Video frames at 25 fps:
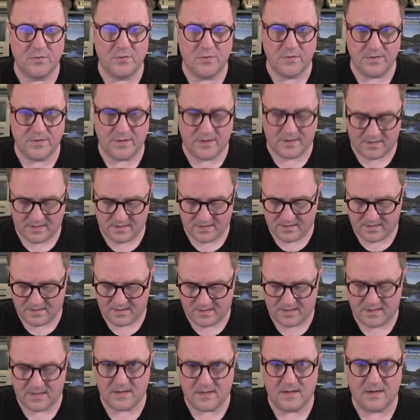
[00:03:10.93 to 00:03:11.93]
put in
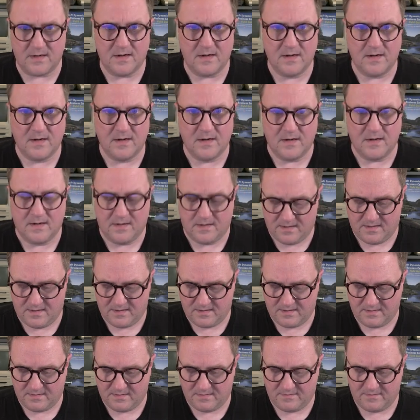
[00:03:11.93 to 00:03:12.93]
a
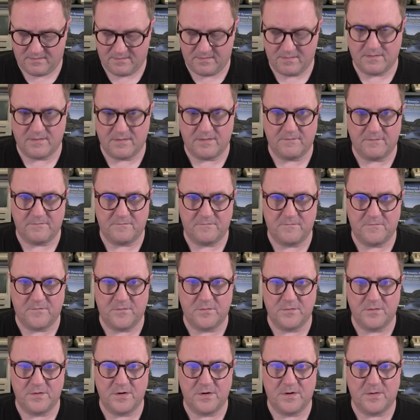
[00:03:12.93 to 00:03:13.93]

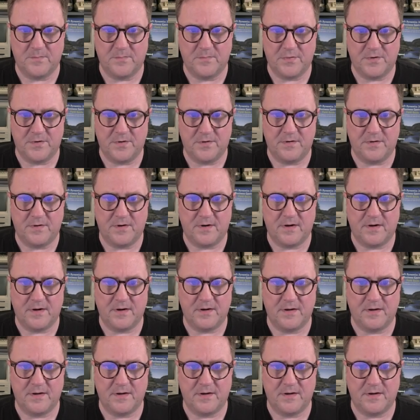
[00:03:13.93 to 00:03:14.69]
phone number.